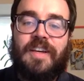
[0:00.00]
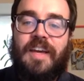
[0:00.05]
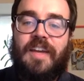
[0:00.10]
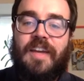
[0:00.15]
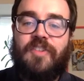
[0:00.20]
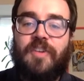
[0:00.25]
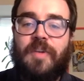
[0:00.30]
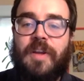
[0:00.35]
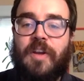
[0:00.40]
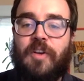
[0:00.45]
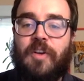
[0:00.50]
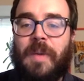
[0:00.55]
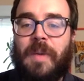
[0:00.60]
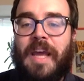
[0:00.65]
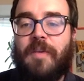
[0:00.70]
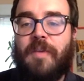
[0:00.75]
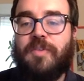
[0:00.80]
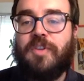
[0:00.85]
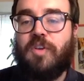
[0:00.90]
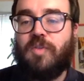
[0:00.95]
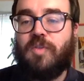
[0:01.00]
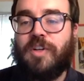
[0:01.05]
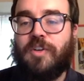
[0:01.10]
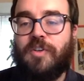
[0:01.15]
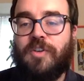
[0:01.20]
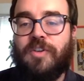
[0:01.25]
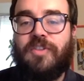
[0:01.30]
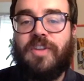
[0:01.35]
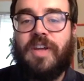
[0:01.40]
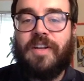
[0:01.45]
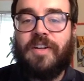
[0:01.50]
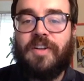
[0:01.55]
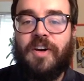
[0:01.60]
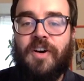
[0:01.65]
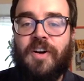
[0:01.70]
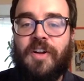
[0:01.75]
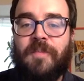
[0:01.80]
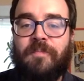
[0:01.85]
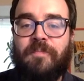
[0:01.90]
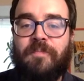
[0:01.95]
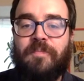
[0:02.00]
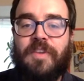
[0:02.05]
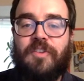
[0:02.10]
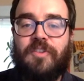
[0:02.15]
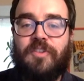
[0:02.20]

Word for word: And so here we have no return slot at all.